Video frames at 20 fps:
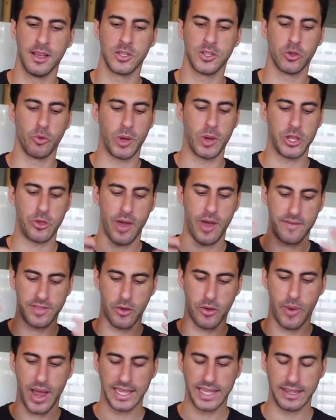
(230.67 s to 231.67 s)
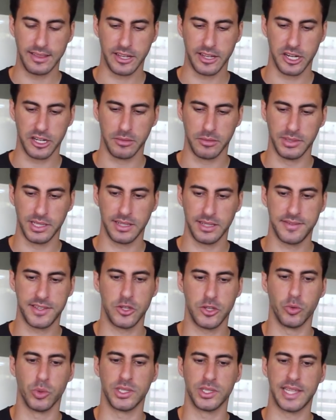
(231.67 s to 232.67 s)
So when you have the right internal
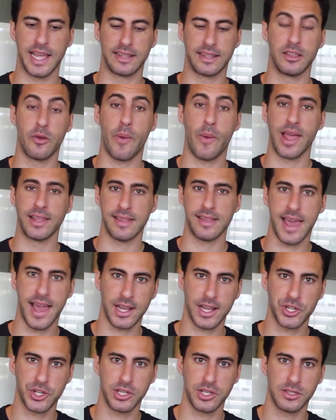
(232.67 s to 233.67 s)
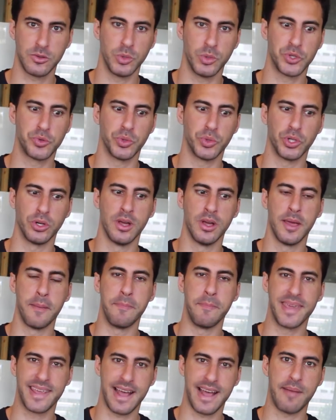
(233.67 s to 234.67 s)
beliefs, you will take the right actions, which will
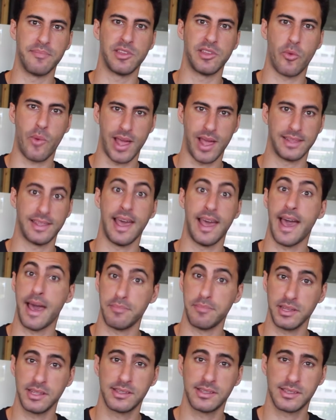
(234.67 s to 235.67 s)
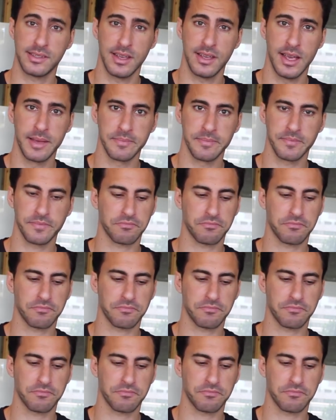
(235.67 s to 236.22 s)
become the right habits.